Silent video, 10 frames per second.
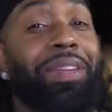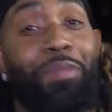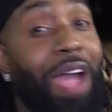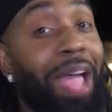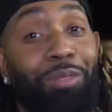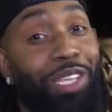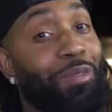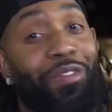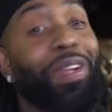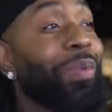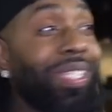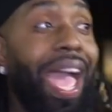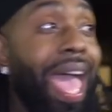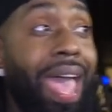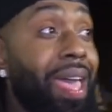bro. I just keep fucking with
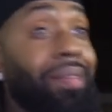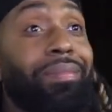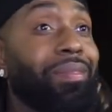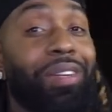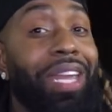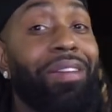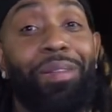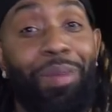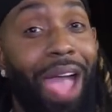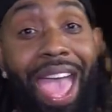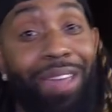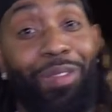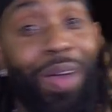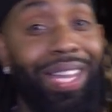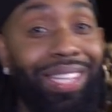y'all, whatever, bro. I have
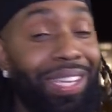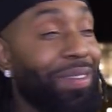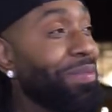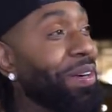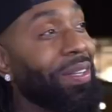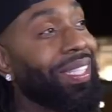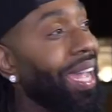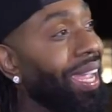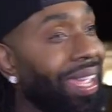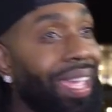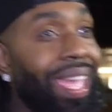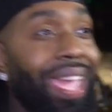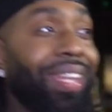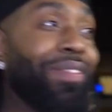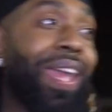no idea, bro. It's like,
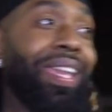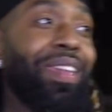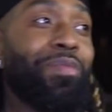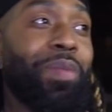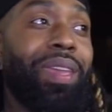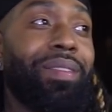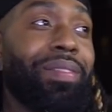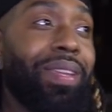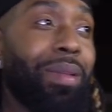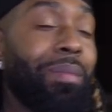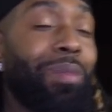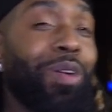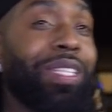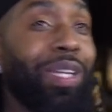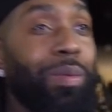and if like if if my
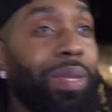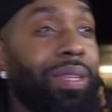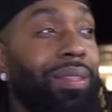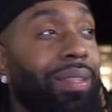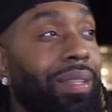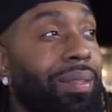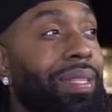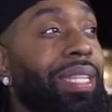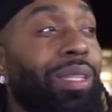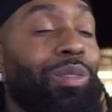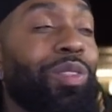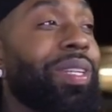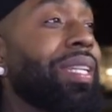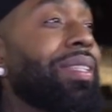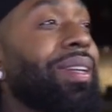boy told me niggas on
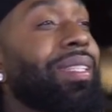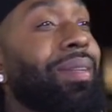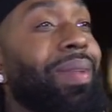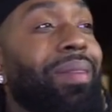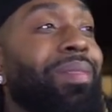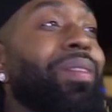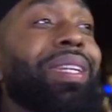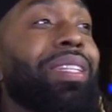Twitter talking shit, I'm like, bro, it